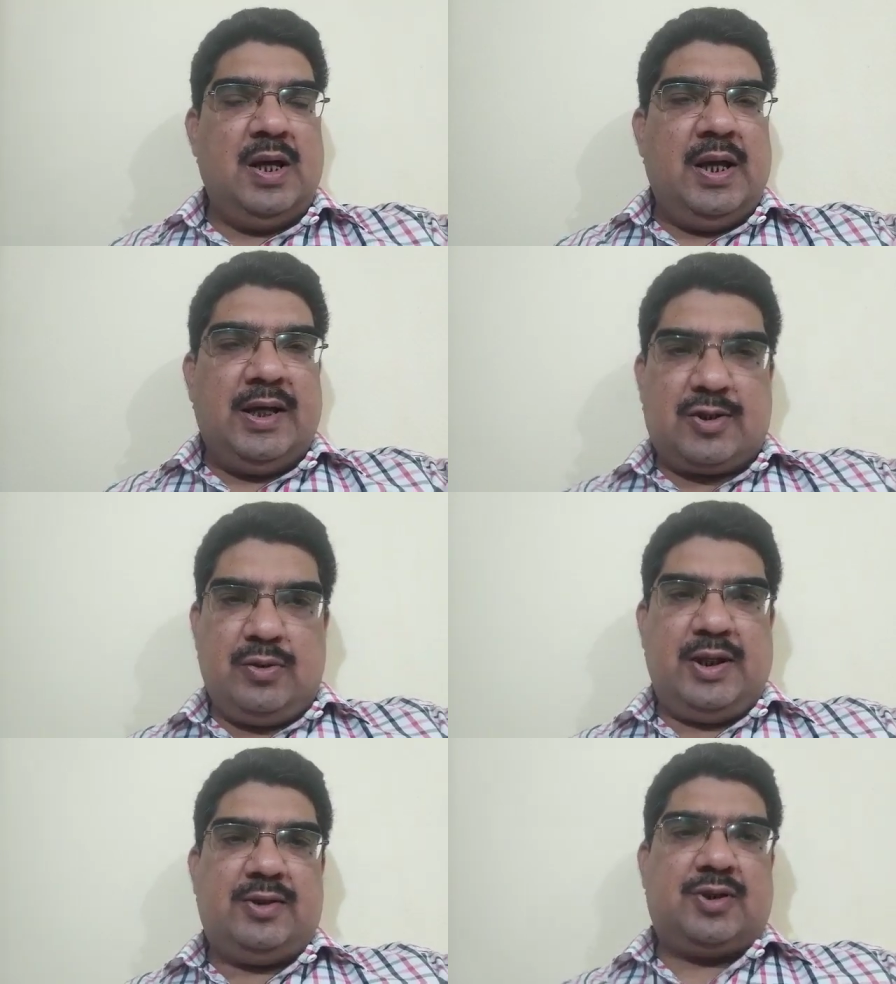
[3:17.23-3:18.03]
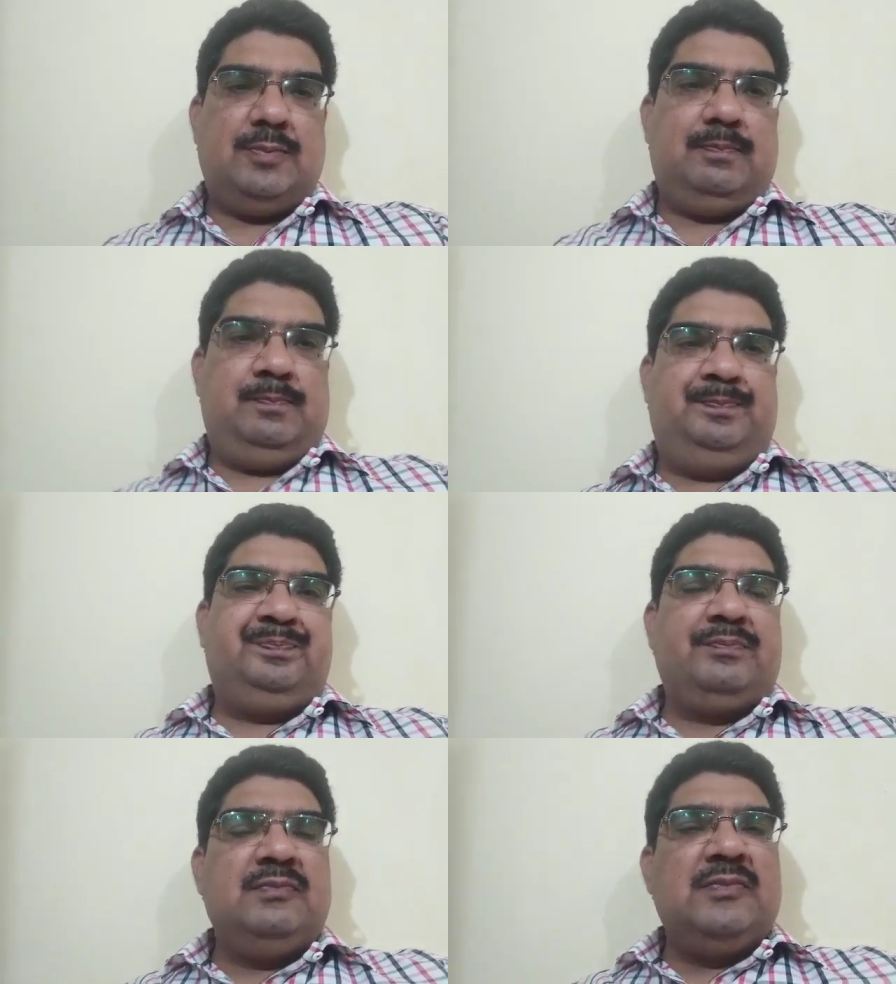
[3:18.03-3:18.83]
Students,
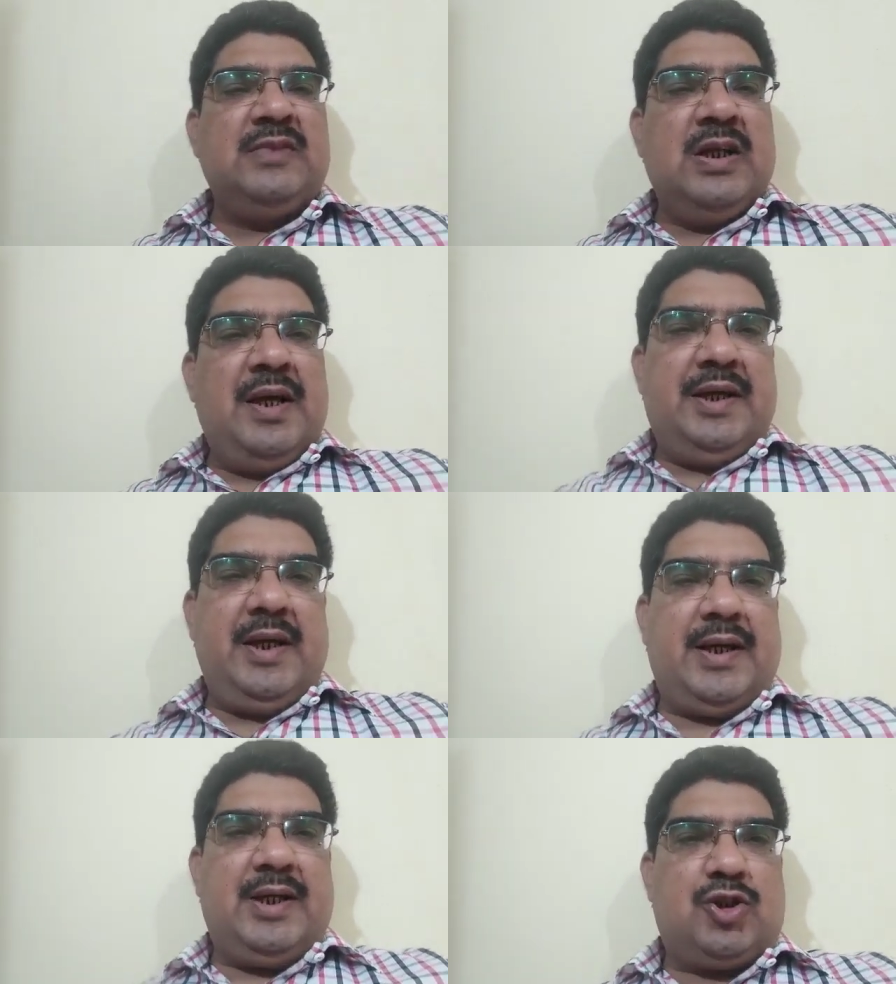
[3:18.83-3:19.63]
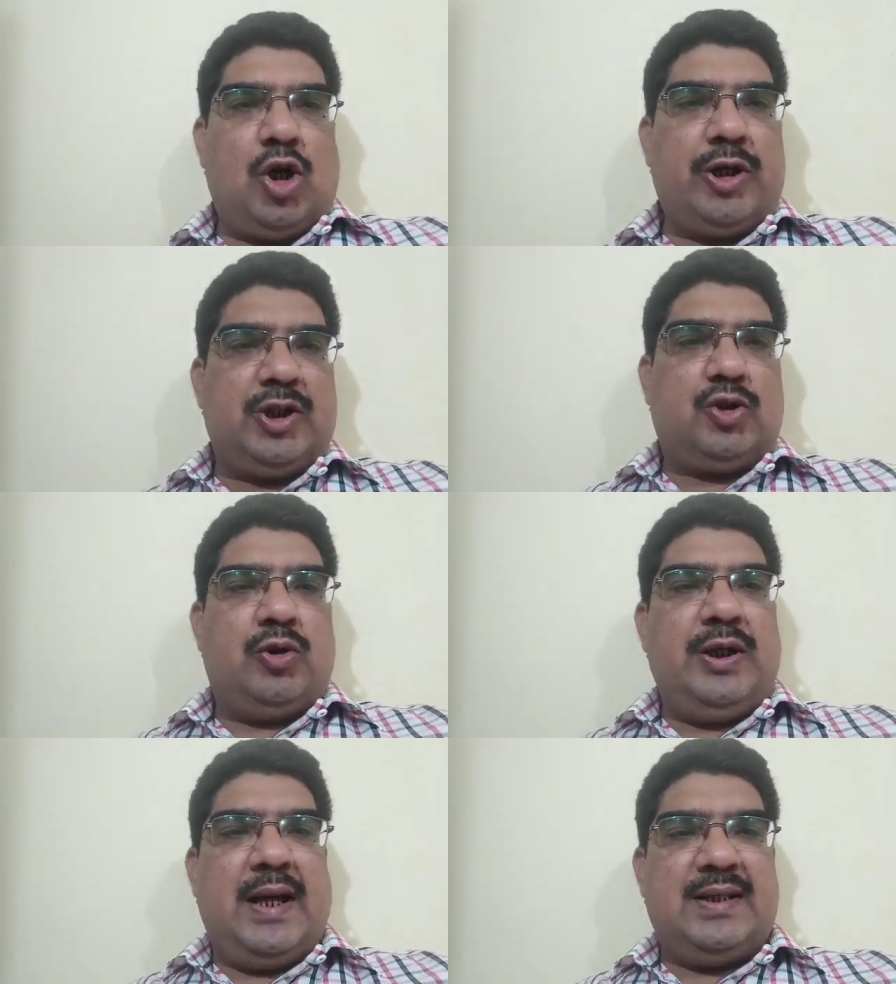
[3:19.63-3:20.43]
here a short
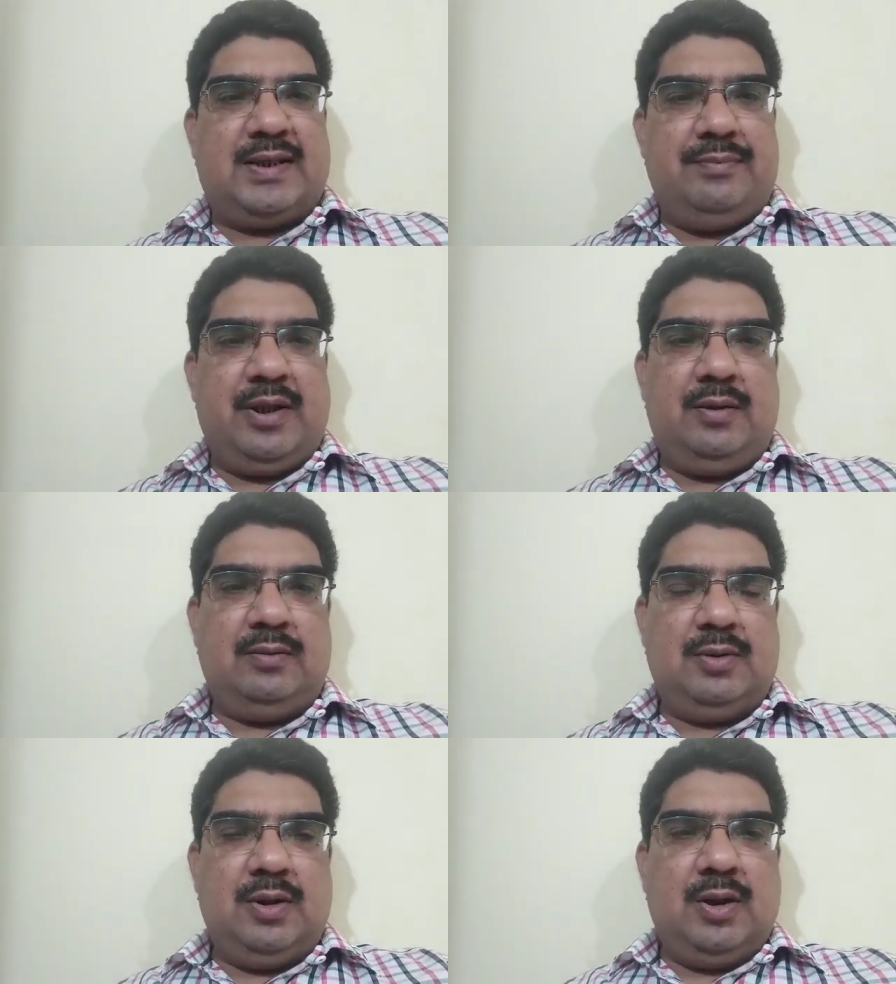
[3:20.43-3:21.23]
story has been